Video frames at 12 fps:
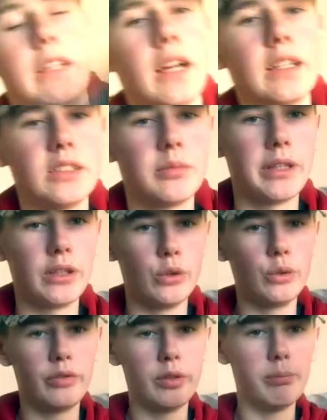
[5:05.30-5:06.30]
got some like
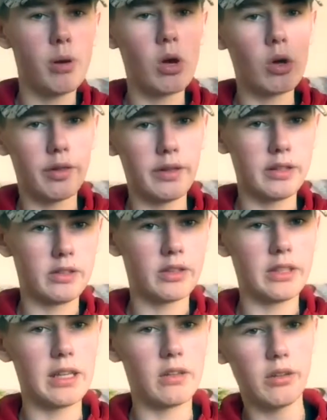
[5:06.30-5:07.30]
goofy ball things on
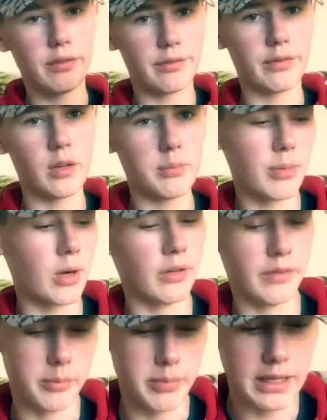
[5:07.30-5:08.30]
the end of the front part of
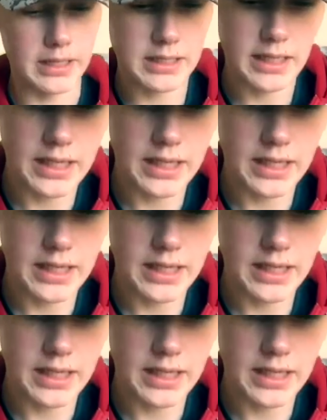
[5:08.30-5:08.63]
the bait.